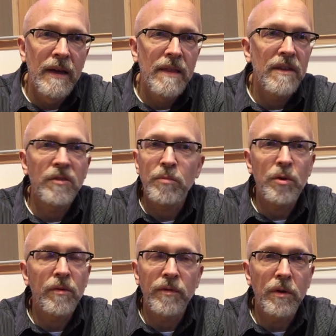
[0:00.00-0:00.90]
this
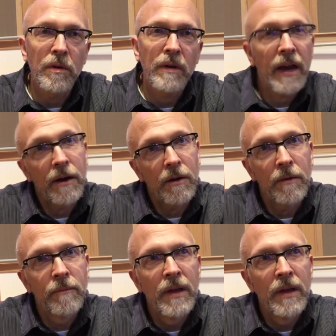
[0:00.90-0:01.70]
beautiful carol.